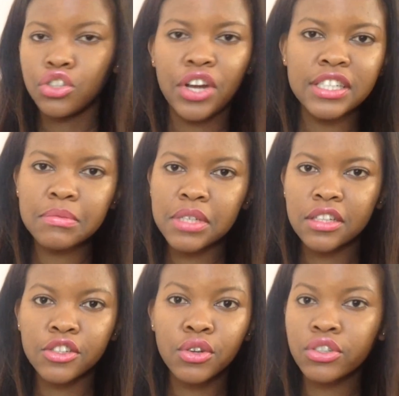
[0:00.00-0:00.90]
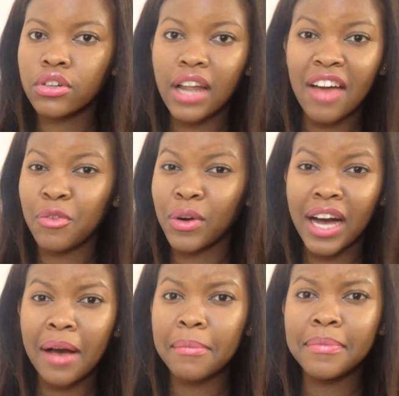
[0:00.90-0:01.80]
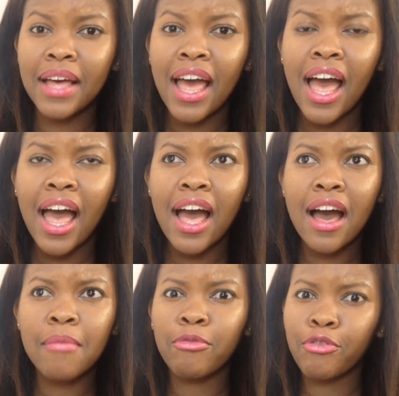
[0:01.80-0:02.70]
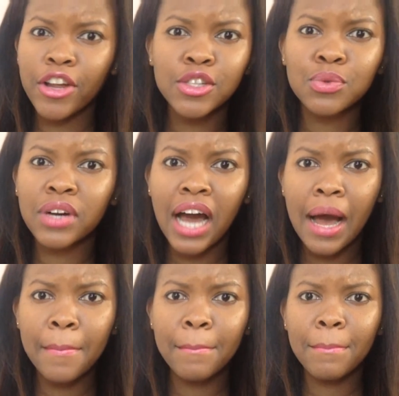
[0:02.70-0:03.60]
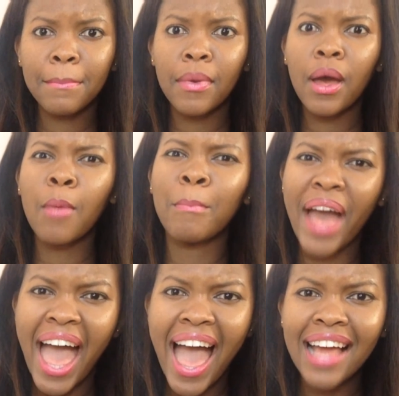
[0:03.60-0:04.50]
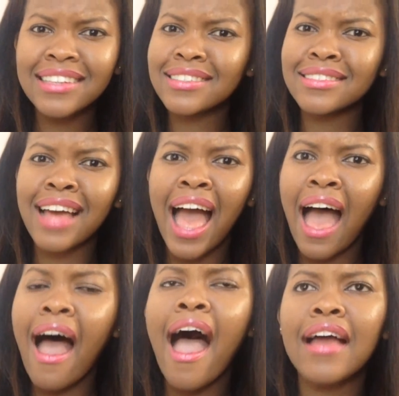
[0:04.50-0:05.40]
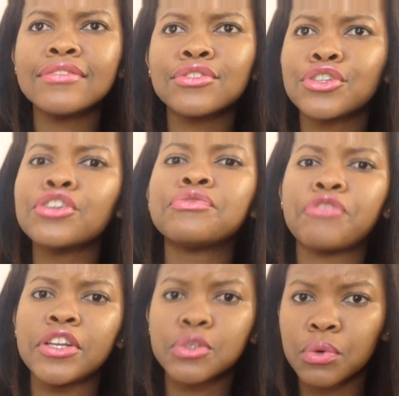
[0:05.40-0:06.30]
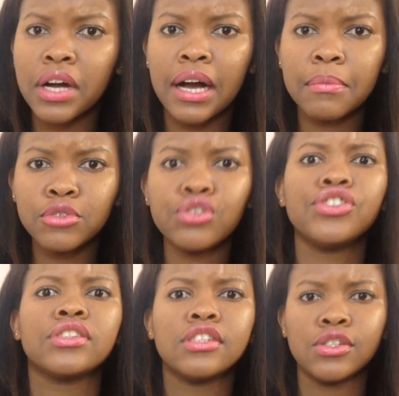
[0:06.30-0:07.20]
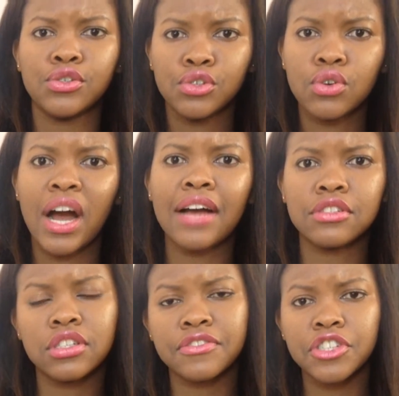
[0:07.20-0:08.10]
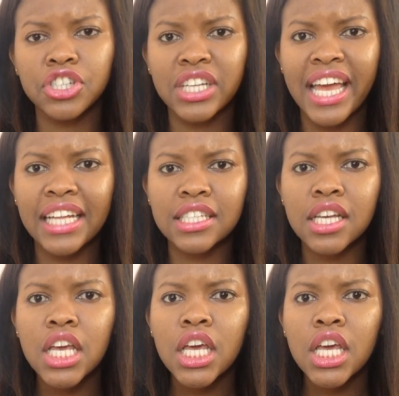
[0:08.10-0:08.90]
Trust me, the social life will come, friends will come, bad and good friends will come. You just need to know how to differentiate